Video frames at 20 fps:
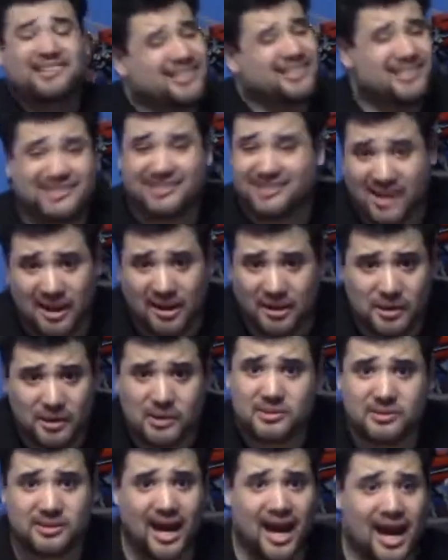
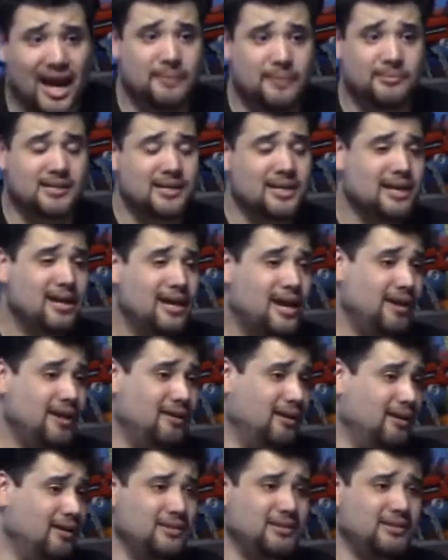stereotypes, and
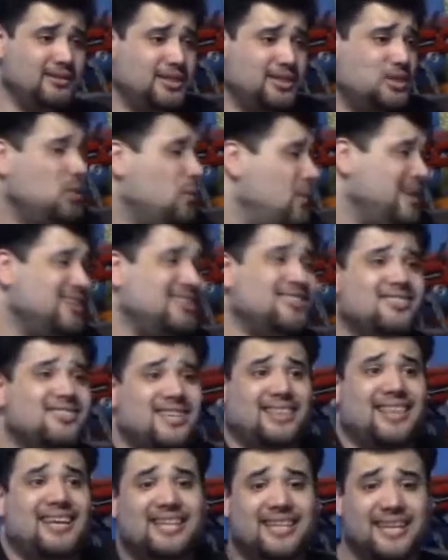all the situations
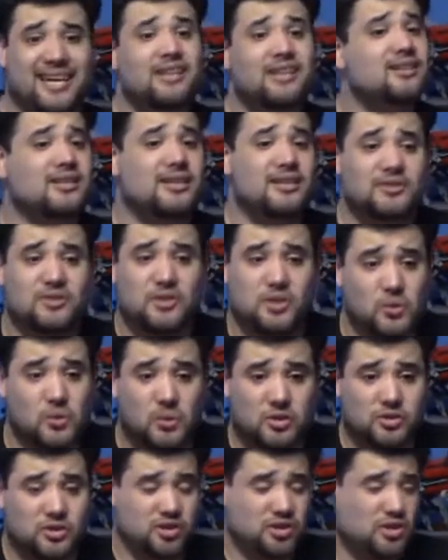that they get into
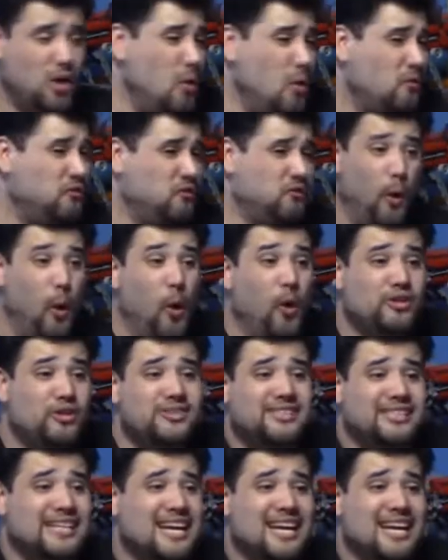are so forced,